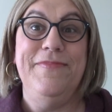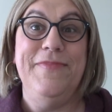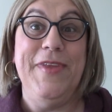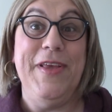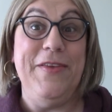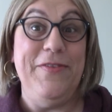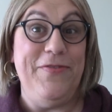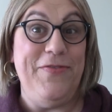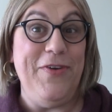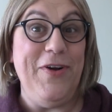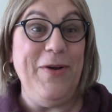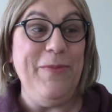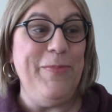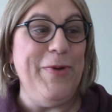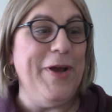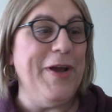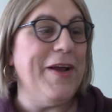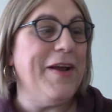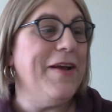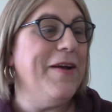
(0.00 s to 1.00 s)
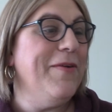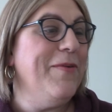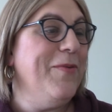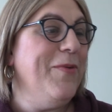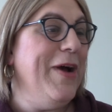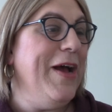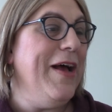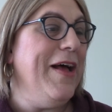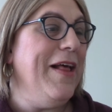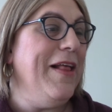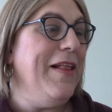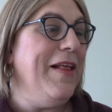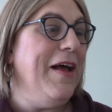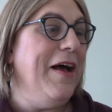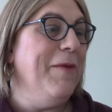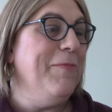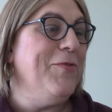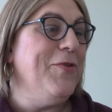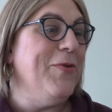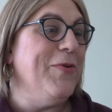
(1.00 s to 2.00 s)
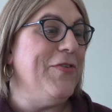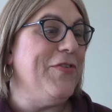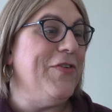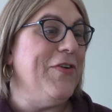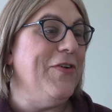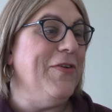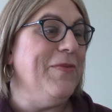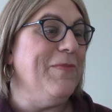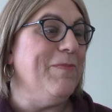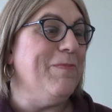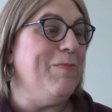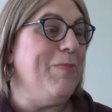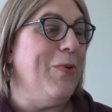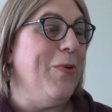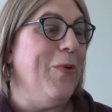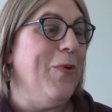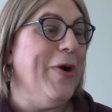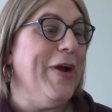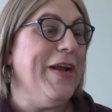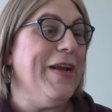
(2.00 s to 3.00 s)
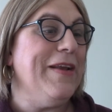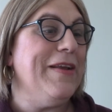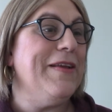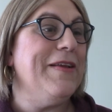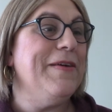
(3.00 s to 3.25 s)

He's very big. Well, up to a certain point.